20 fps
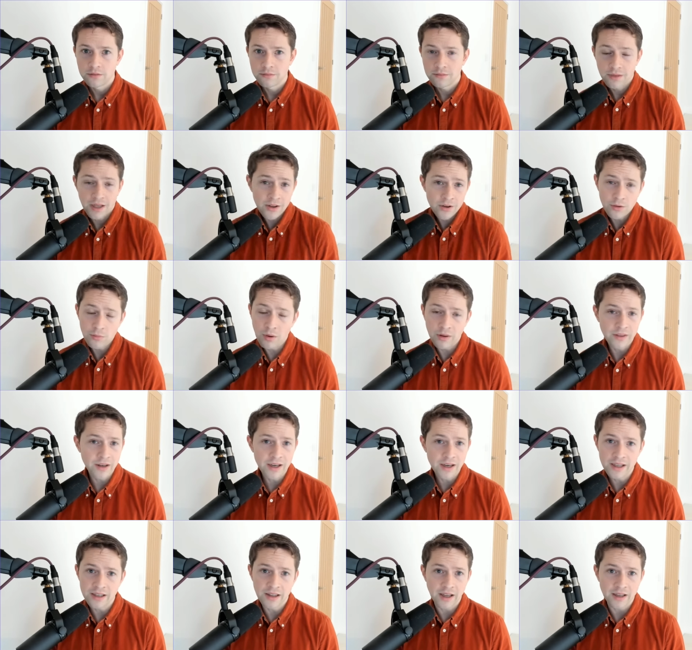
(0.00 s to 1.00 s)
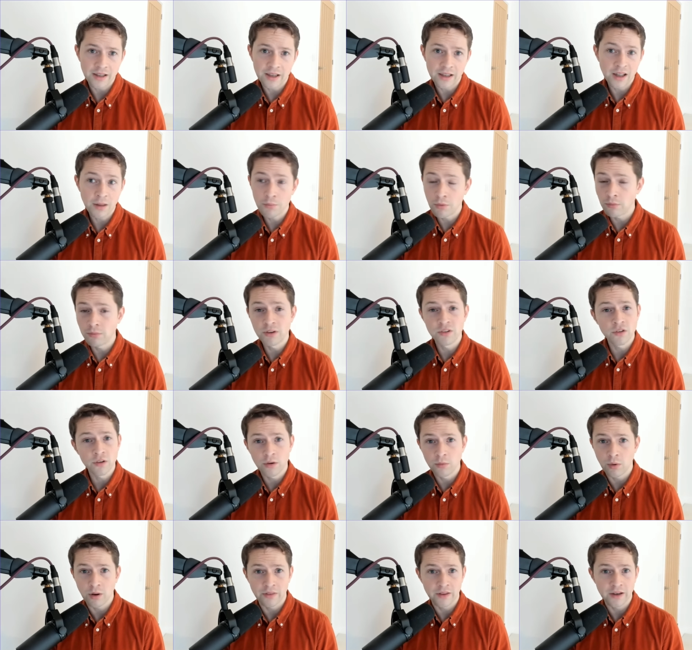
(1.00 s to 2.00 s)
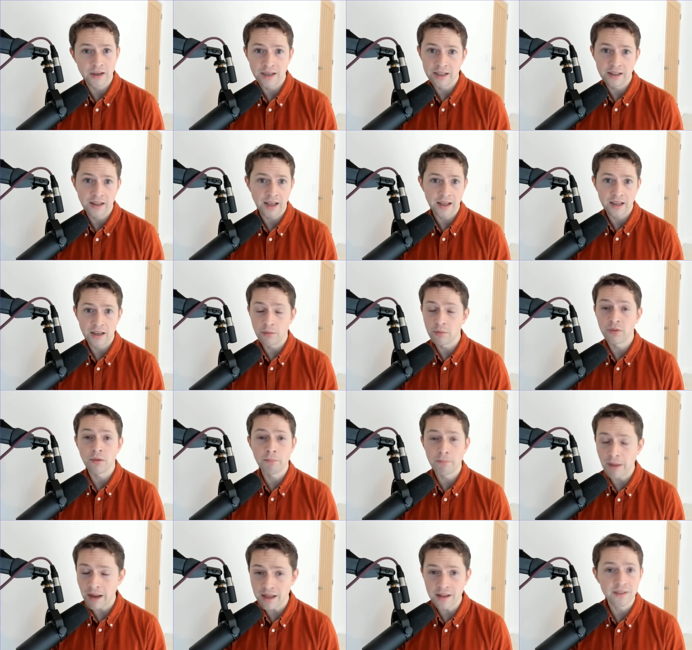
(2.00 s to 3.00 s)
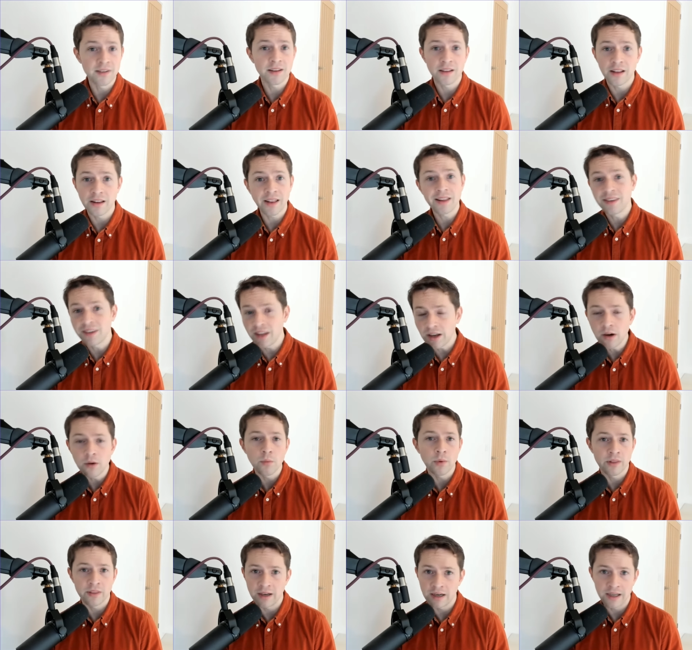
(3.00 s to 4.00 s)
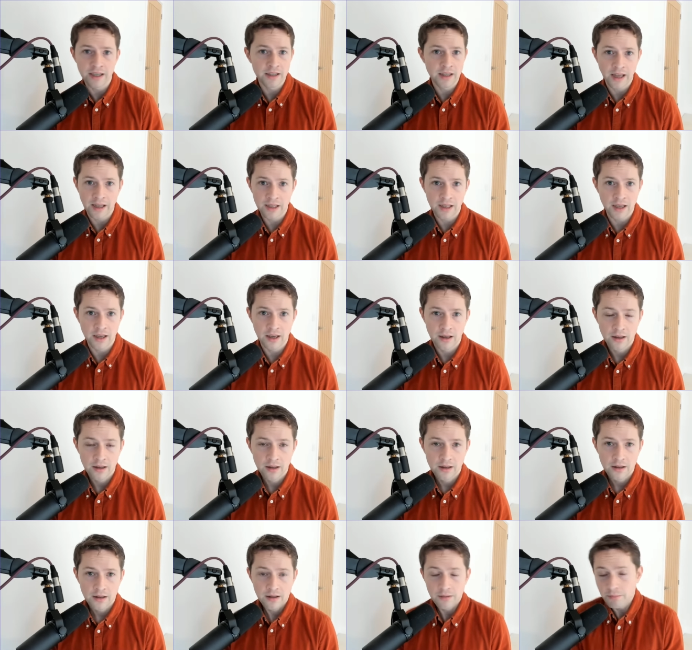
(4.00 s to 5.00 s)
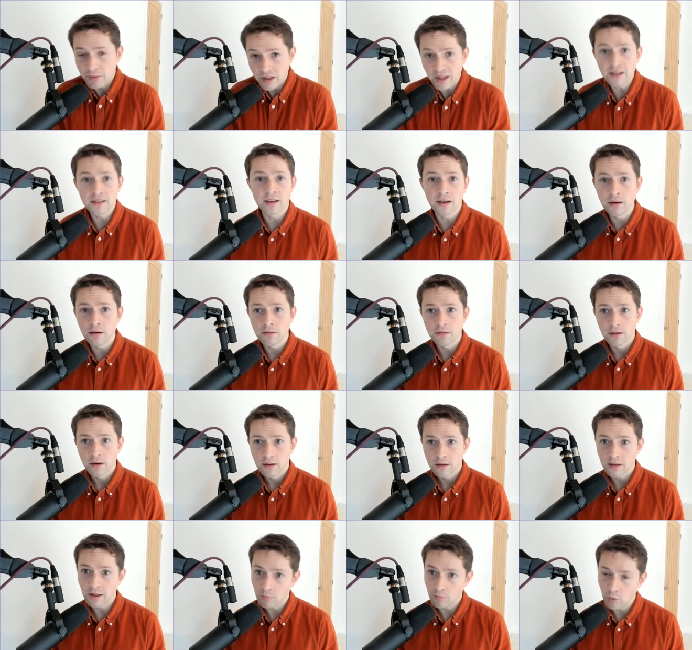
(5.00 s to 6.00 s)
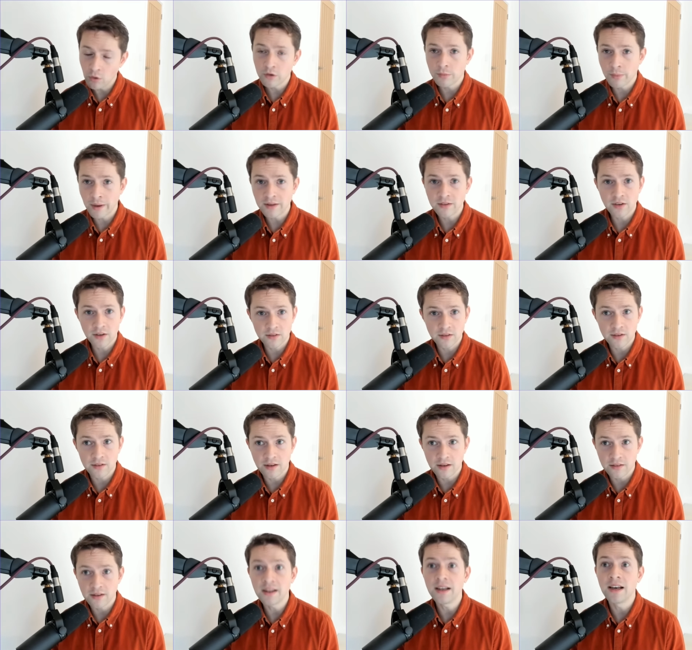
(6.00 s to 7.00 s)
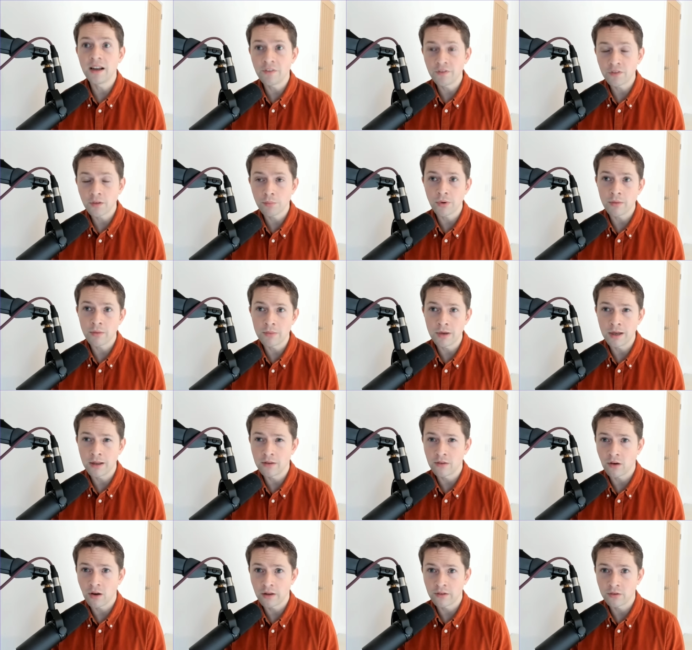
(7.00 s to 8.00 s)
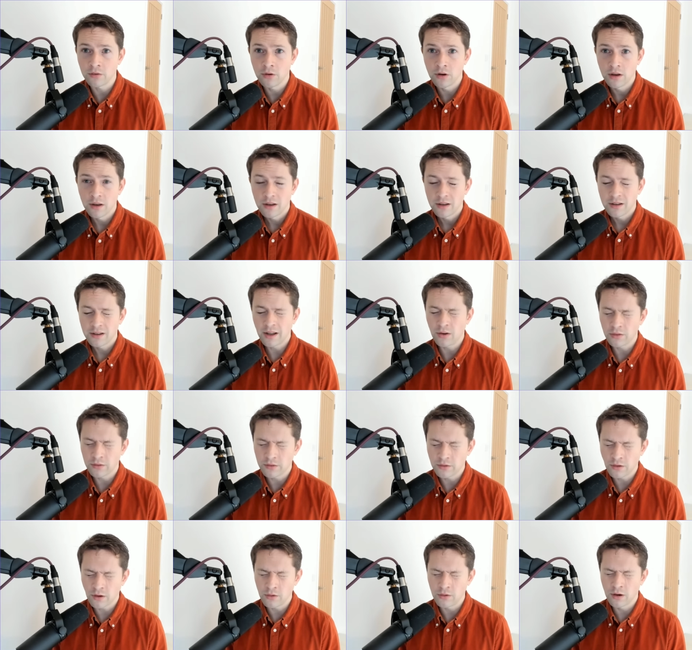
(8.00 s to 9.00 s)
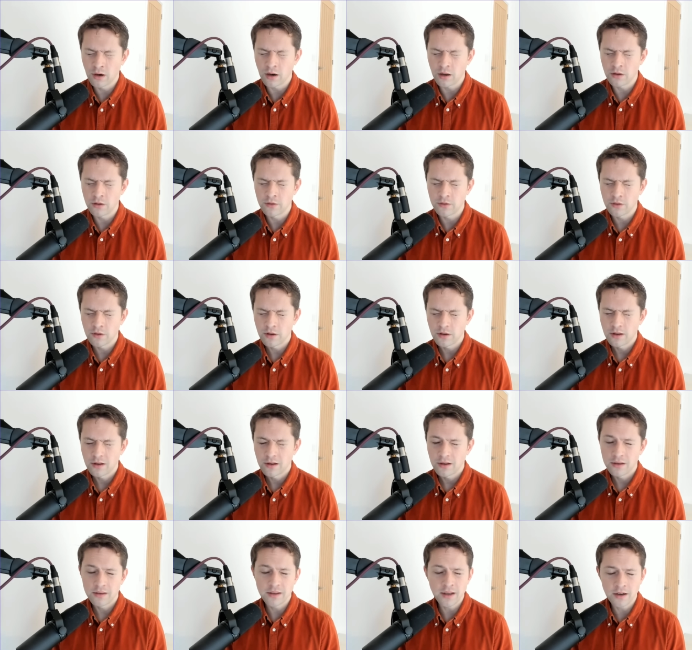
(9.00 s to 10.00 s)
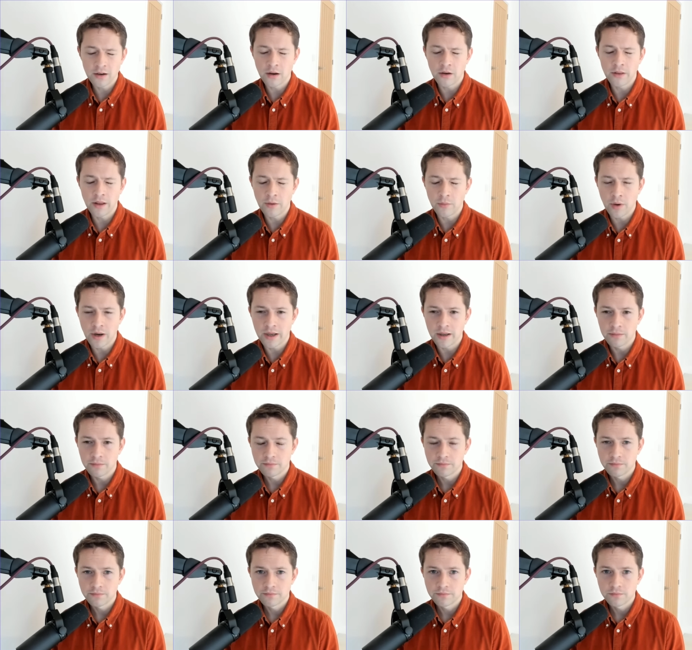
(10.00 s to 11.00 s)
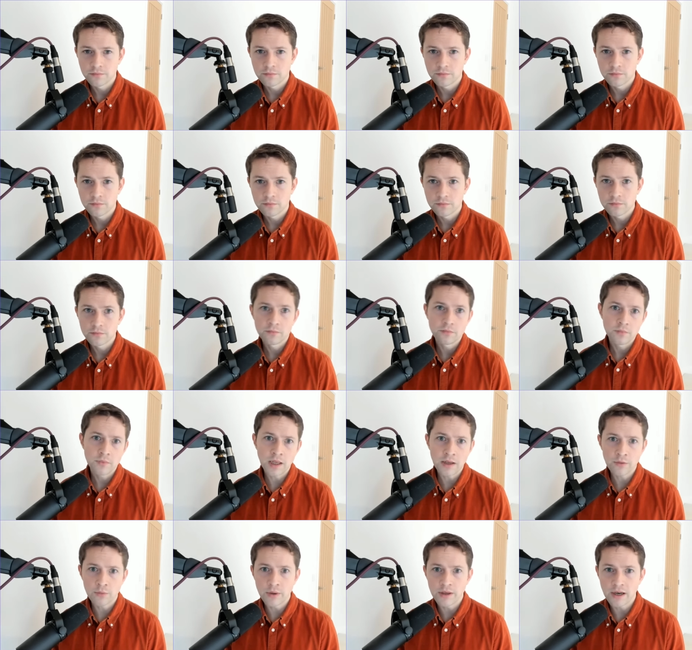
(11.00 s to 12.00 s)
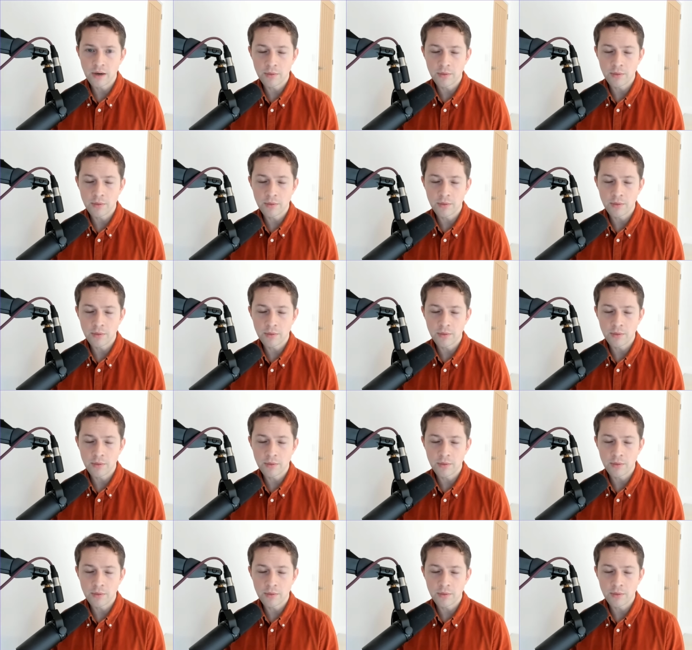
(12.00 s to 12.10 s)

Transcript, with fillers: They could have won the league that year. They probably should have won the league that year. It was amazing that they didn't win the league that year. But they didn't. They watched Manchester City lift the Premier League title. They got so close, didn't go their way. Next week, they